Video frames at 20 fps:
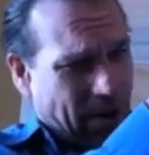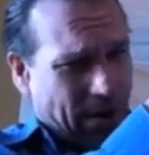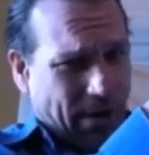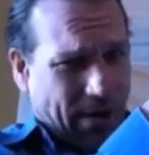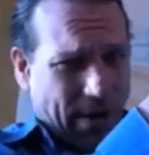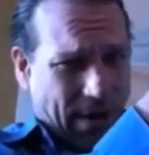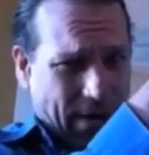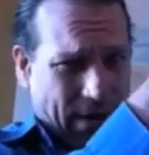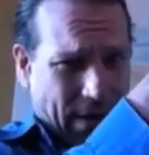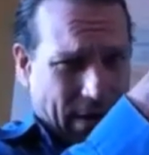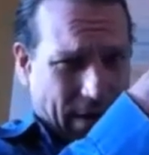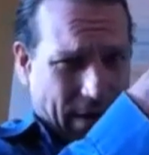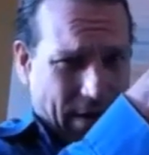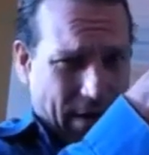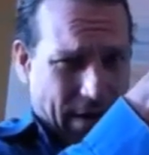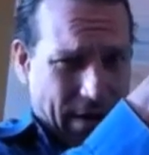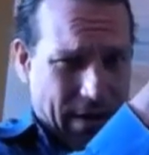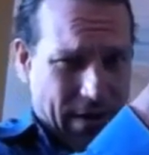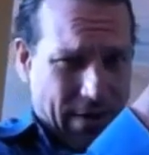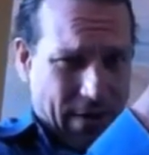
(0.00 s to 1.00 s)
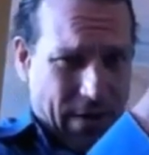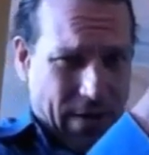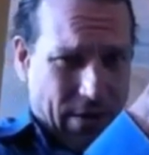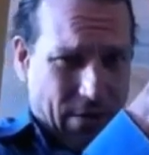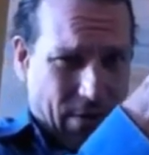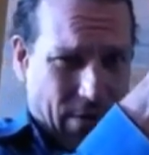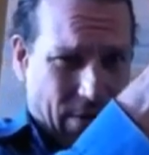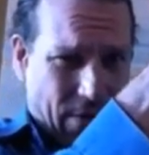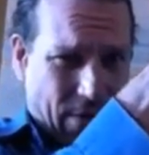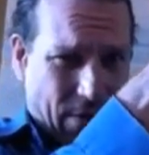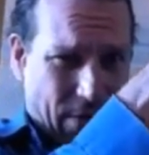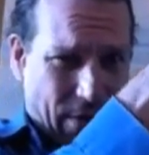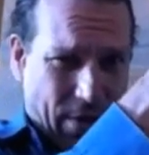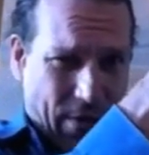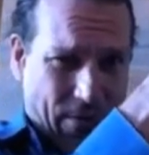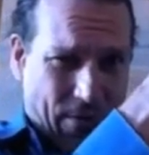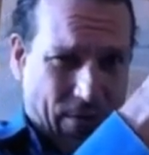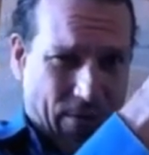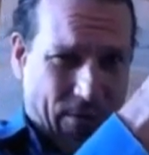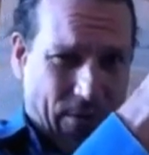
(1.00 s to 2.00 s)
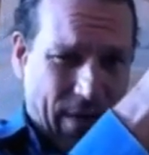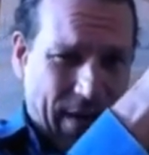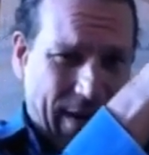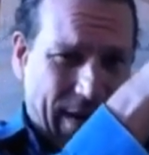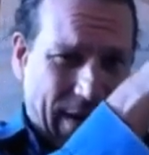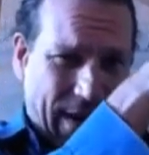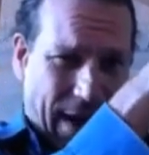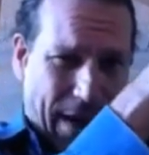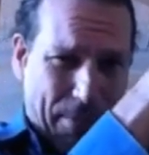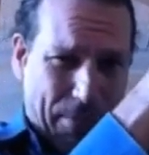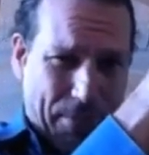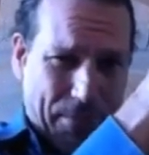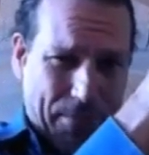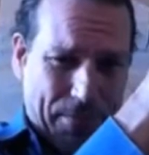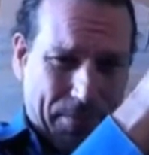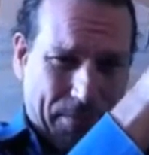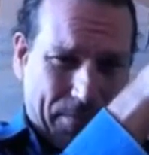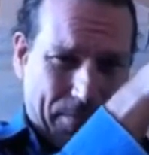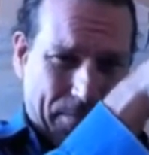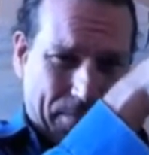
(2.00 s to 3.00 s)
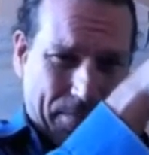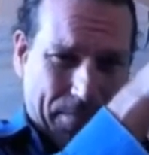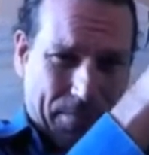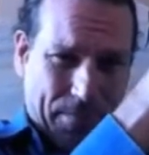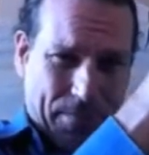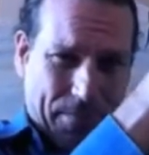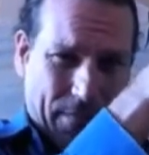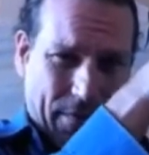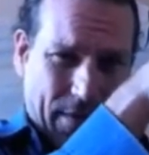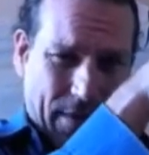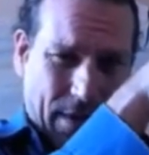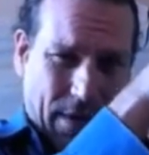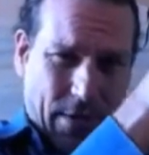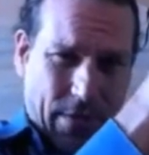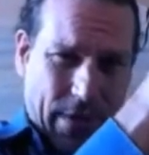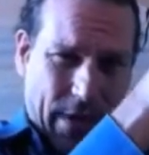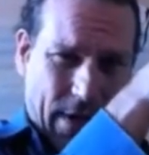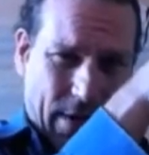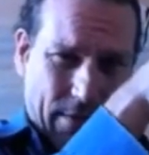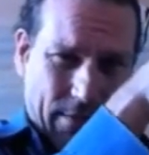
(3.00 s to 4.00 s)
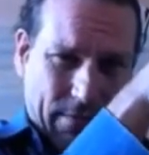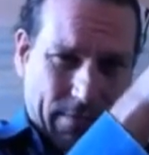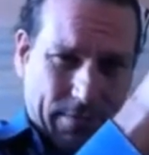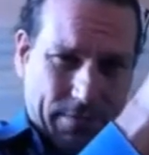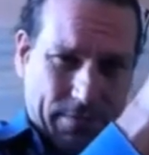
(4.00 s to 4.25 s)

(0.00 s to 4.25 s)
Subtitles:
Get it into the lower hole and feed it up. There we go.